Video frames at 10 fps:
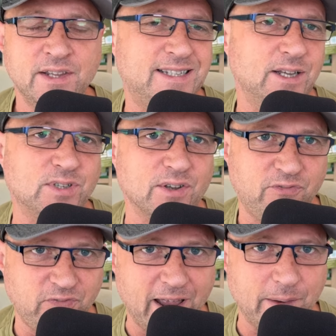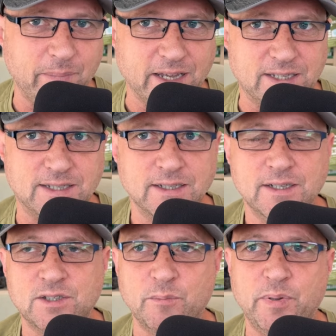the Celtic fan base.
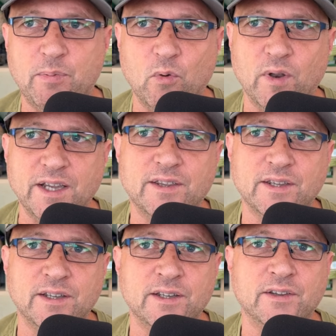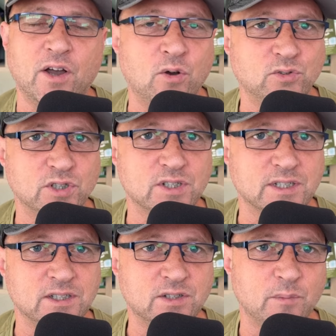Some people like the the ultras,
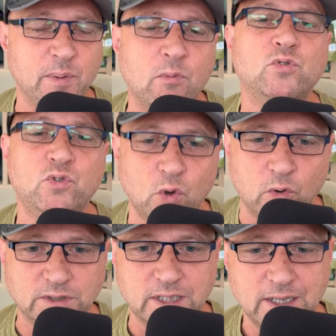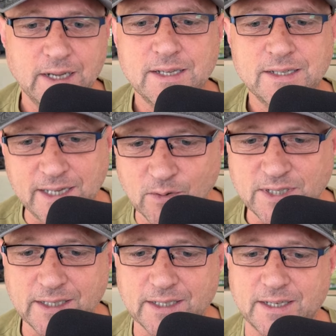and some people don't.
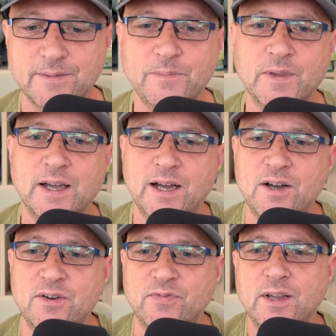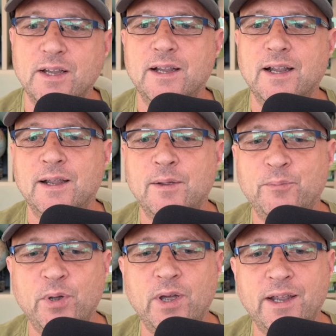Celtic have
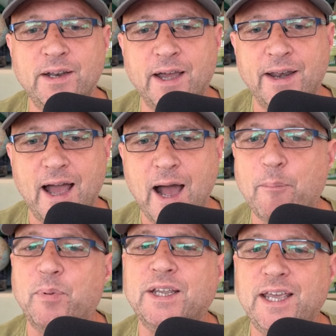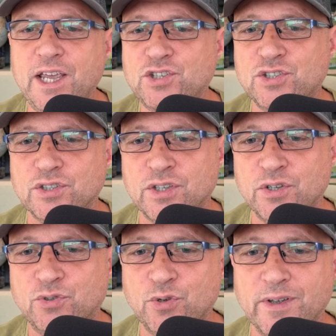put in an application
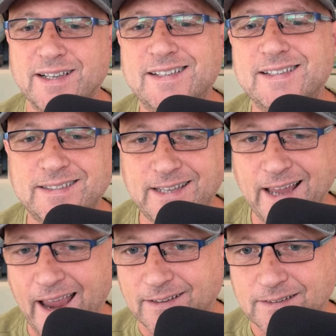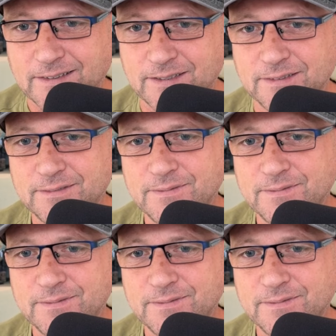to extend